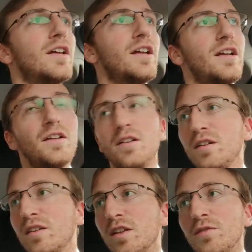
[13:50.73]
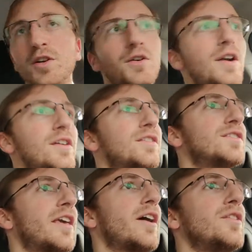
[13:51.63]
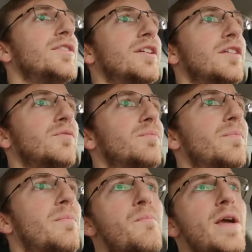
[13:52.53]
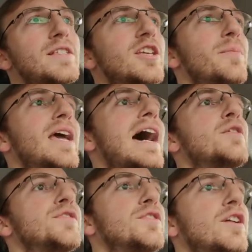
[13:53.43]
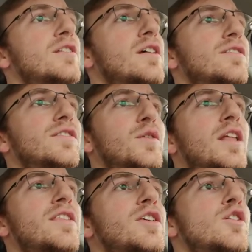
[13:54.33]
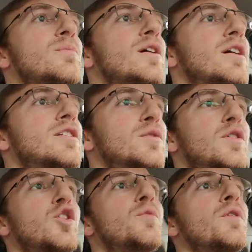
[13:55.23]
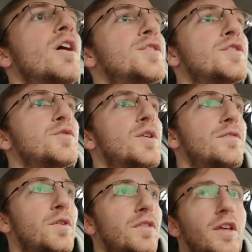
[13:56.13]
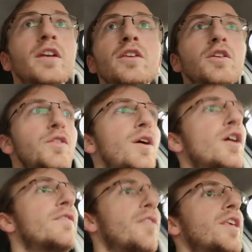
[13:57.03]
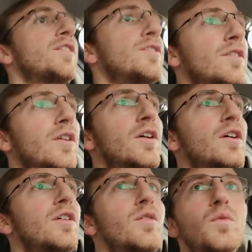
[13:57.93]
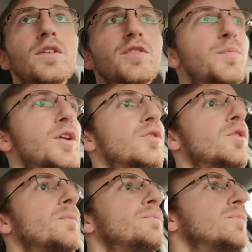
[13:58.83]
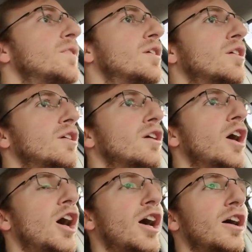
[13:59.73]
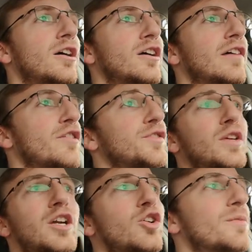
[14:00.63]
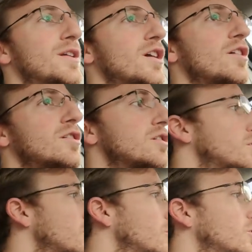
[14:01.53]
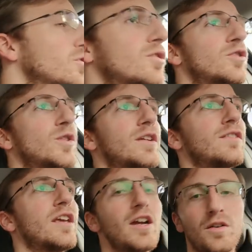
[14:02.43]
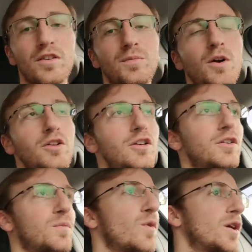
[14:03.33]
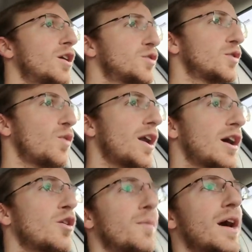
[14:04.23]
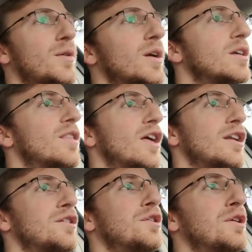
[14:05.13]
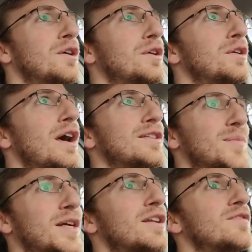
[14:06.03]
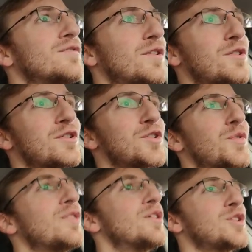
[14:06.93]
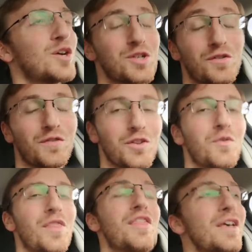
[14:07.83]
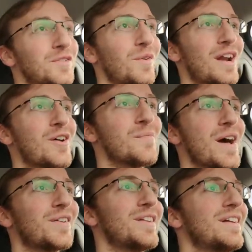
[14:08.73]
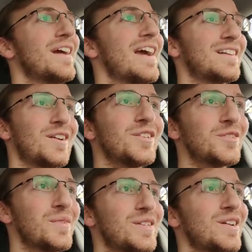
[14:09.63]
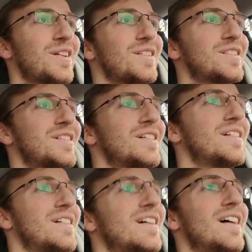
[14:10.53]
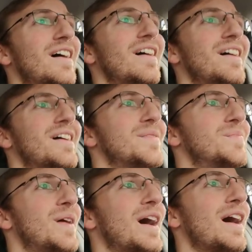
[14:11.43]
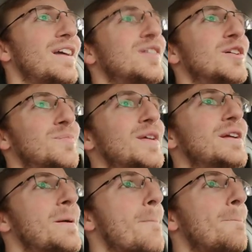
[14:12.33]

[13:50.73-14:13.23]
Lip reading: the inverter on it is scaled to basically be a house circuit, and so anything you can plug into a normal 120 volt thing, you can run off of this, which is pretty cool. I've also got a whole bunch of other little tricks there on a smaller 100 watt hour battery that has a big enough inverter to run the charger for the 1000 watt hour battery, and can also be charged by USB,